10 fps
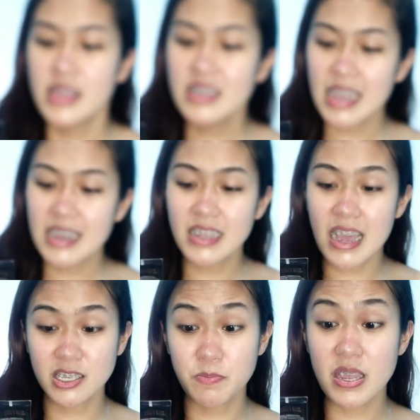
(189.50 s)
This has
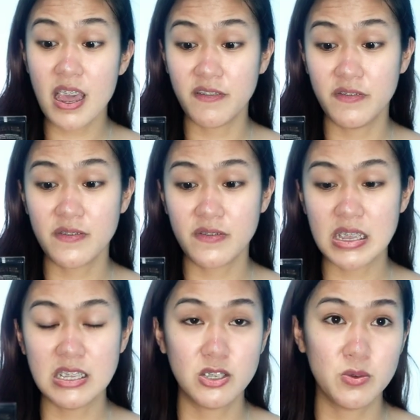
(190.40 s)
SPF
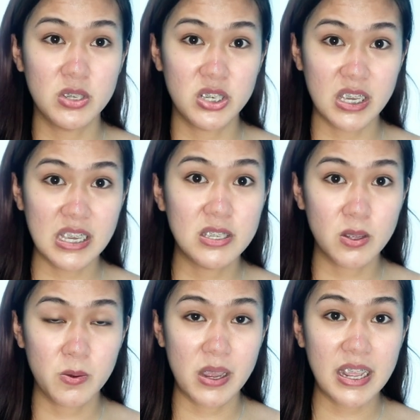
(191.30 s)
15, so which is
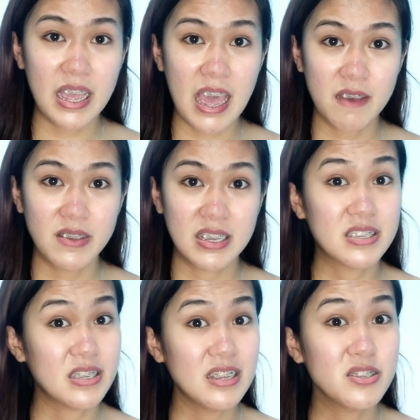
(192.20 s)
already having a
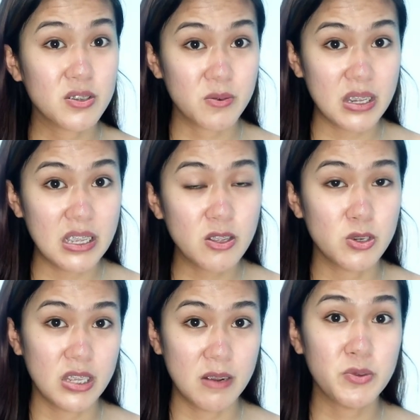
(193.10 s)
sunscreen
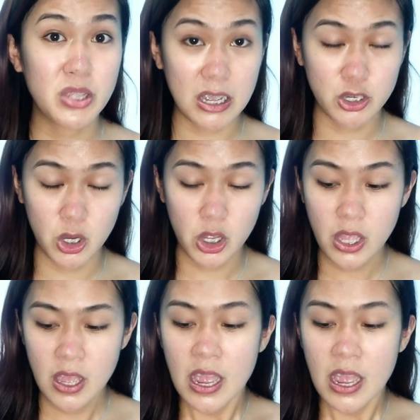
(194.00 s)
or sun protection.